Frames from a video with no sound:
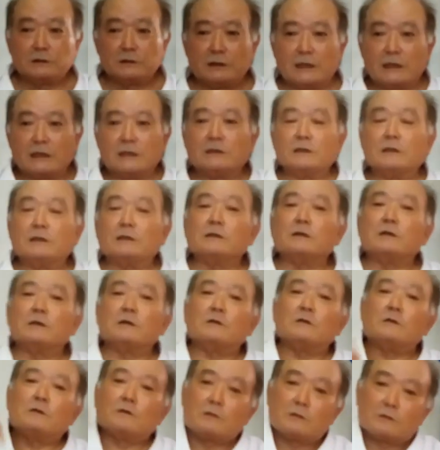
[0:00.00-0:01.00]
Then
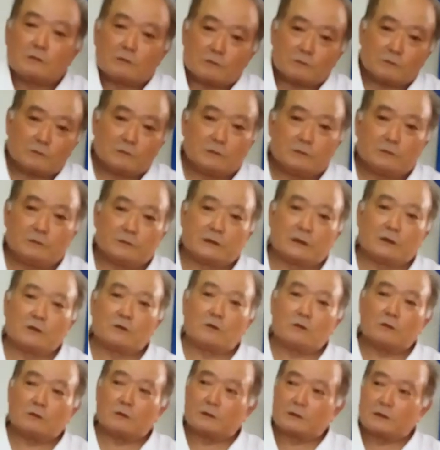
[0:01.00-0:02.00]
you can
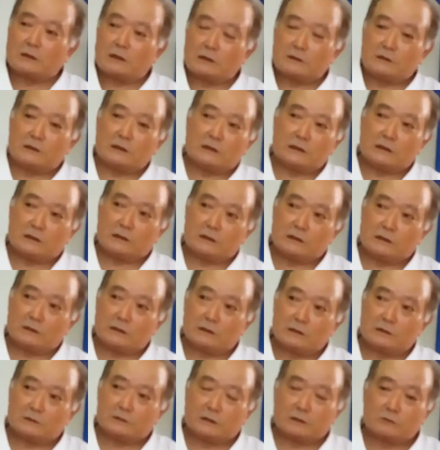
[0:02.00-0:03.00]
go the
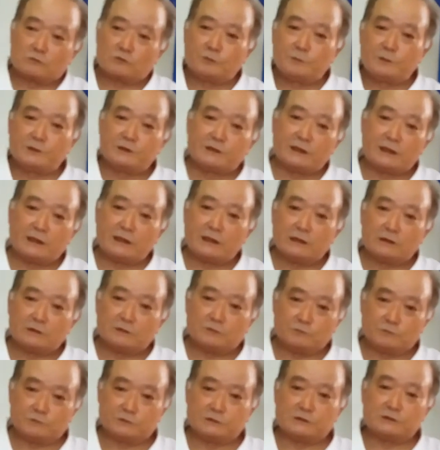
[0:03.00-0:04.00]
kumite,
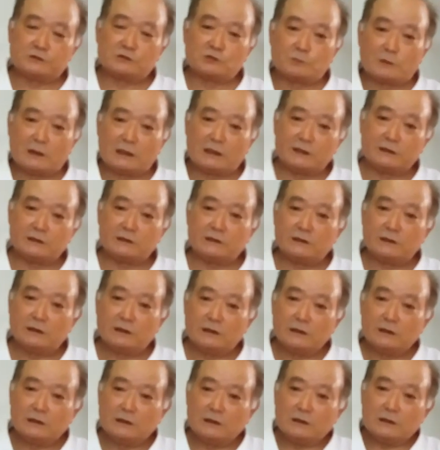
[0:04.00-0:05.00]
which is sparring.
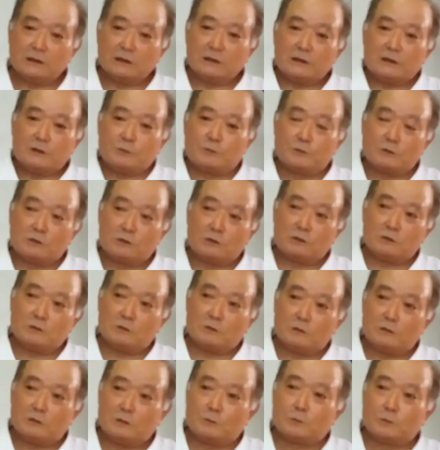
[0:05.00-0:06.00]
If
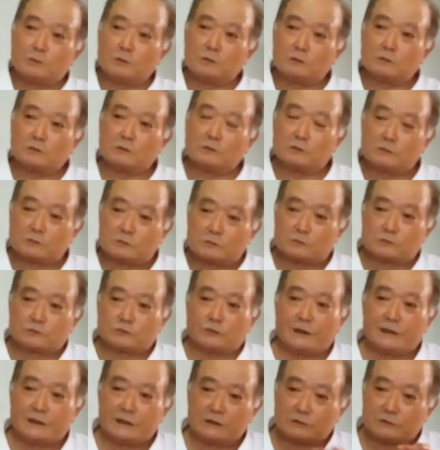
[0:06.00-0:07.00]
you're
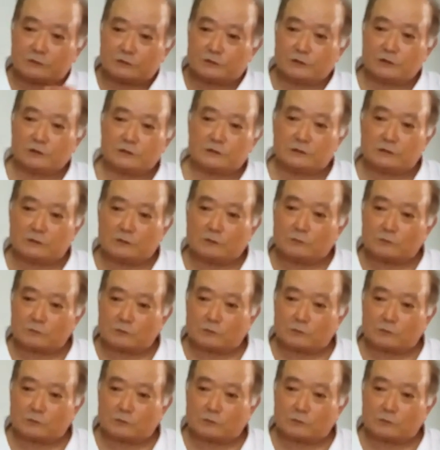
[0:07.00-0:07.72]
training good